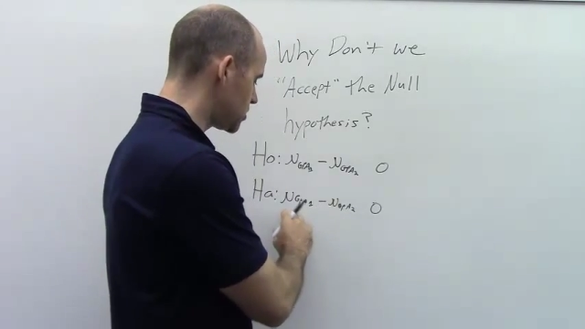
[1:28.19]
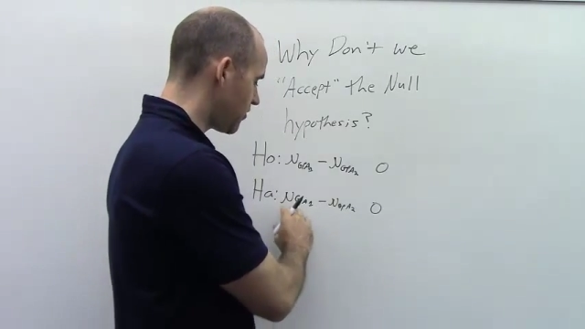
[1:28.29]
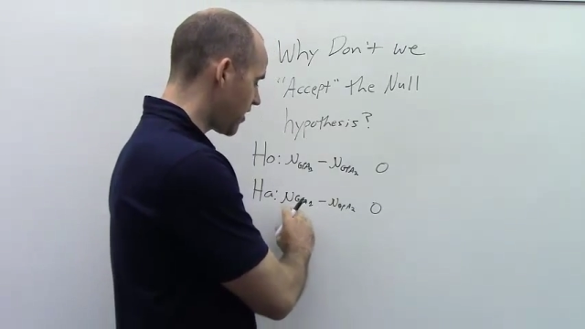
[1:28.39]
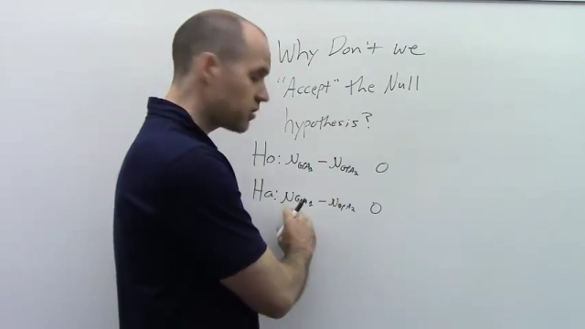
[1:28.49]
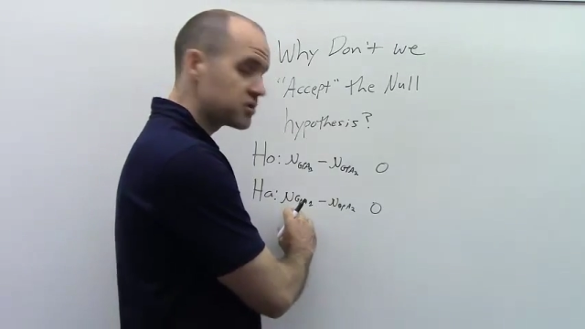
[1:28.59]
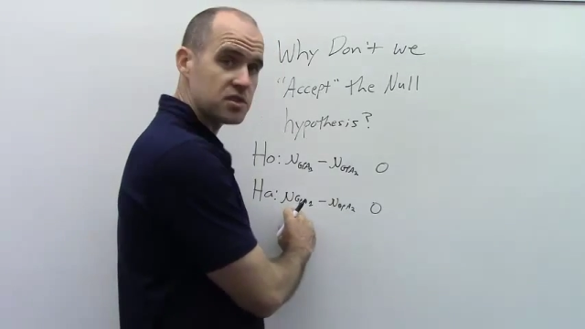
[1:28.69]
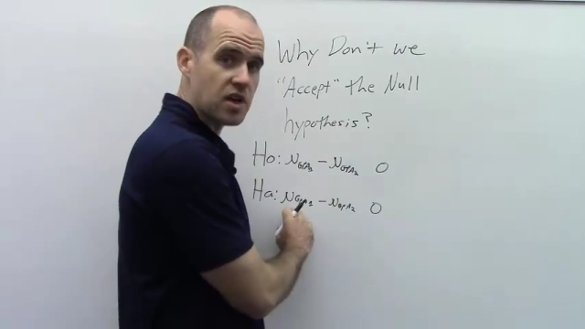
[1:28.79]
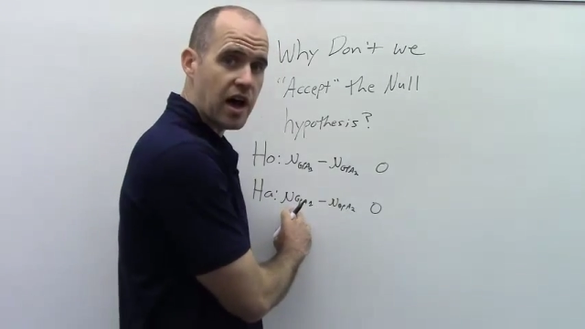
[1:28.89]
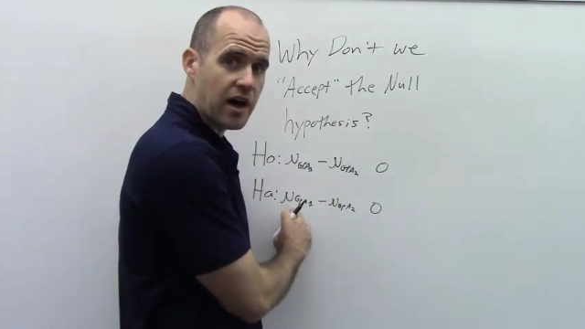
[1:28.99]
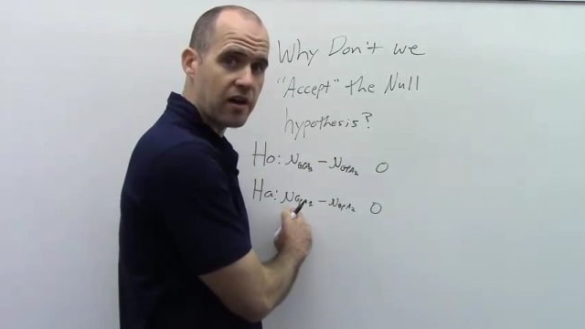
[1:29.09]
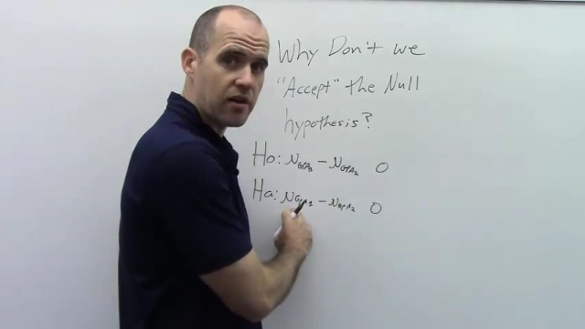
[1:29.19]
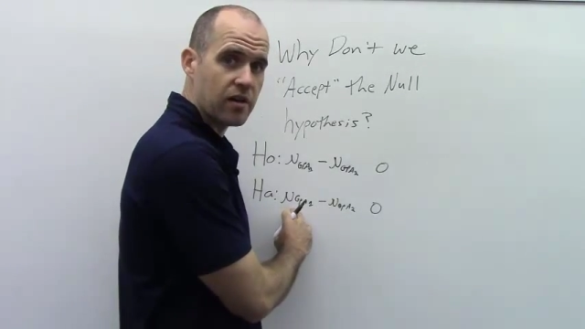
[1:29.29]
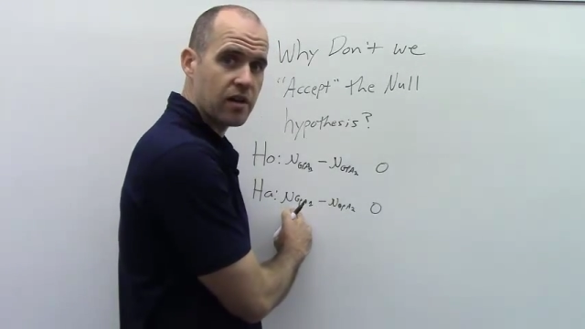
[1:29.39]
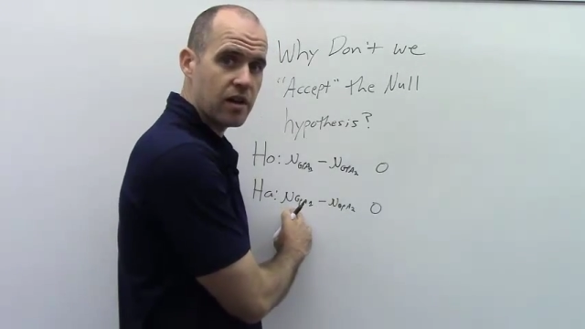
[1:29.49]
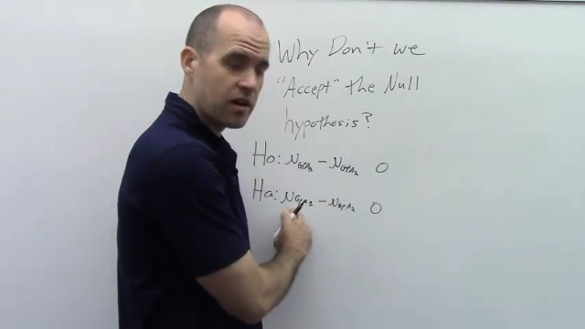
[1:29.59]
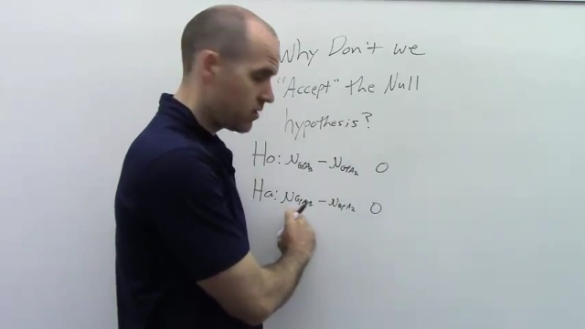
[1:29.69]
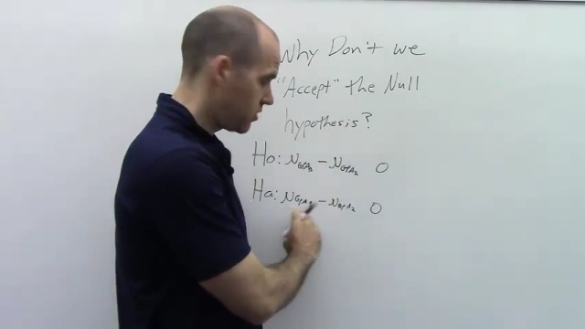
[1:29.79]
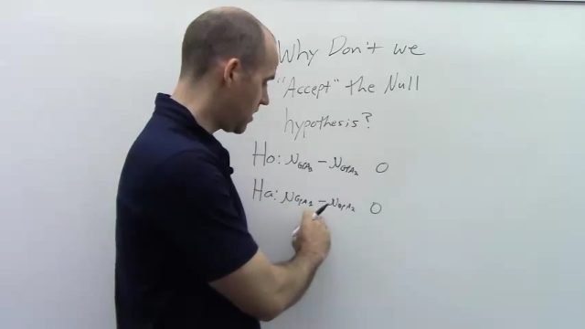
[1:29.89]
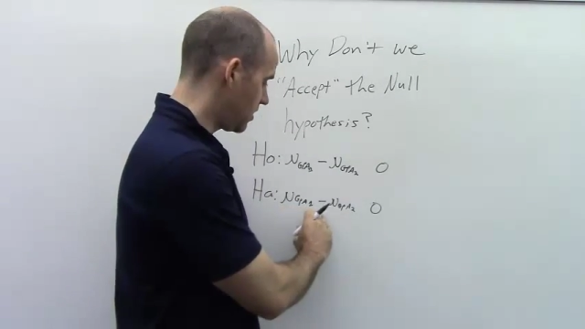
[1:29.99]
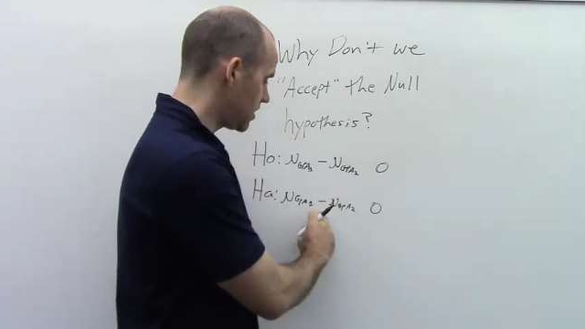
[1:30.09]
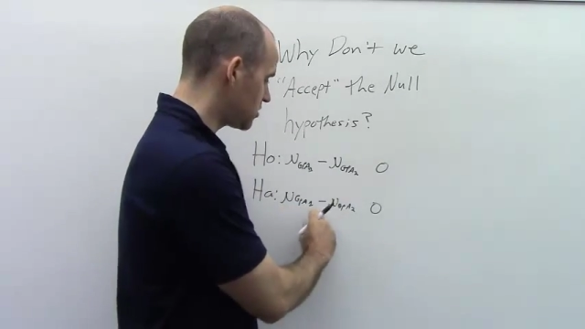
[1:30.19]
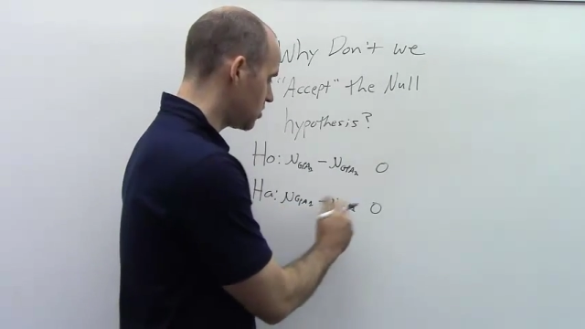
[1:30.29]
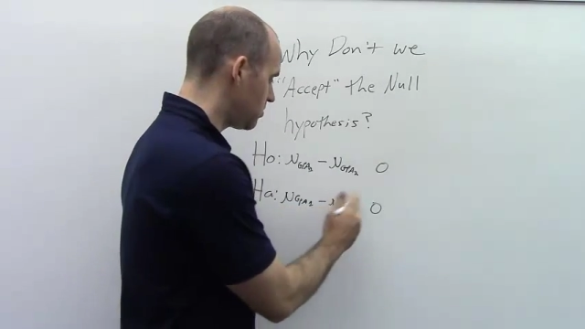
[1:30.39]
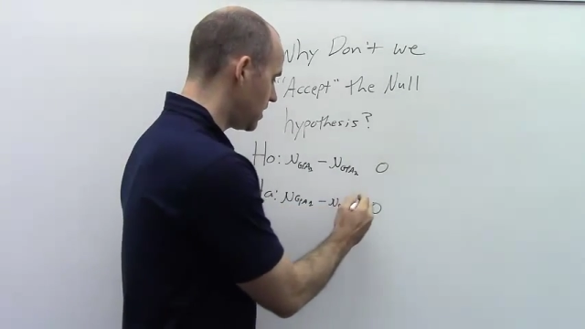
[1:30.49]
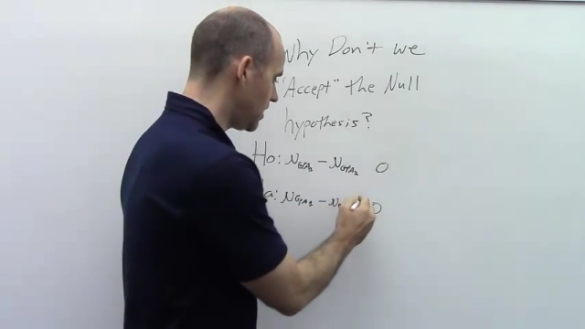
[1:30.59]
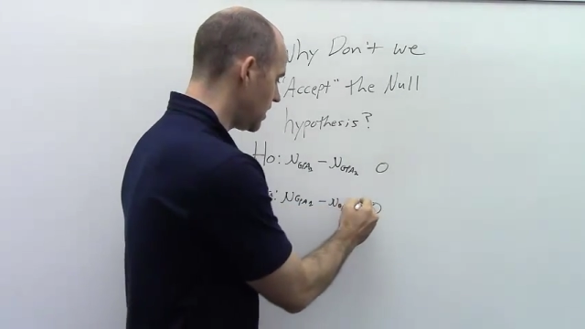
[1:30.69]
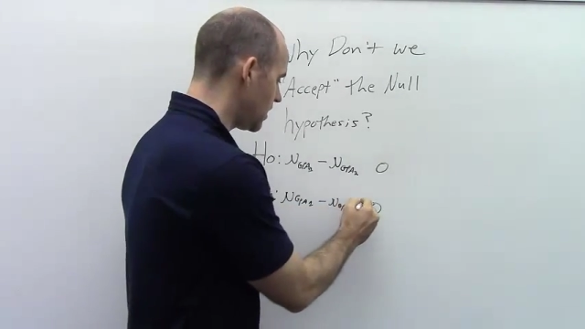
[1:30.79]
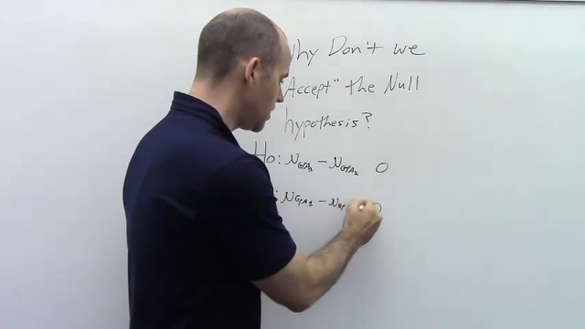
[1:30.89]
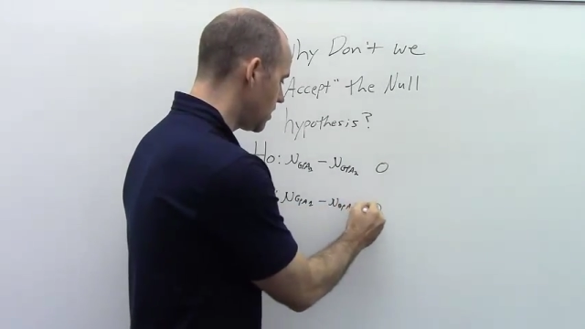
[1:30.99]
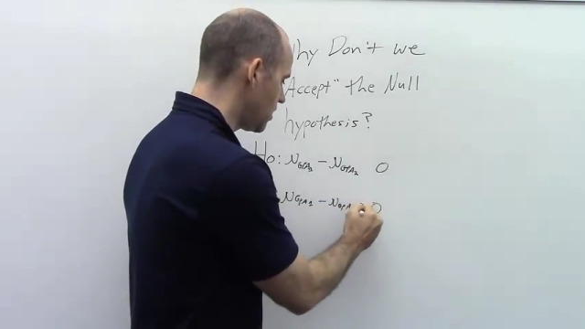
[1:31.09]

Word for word: So if ours is higher, then this would be,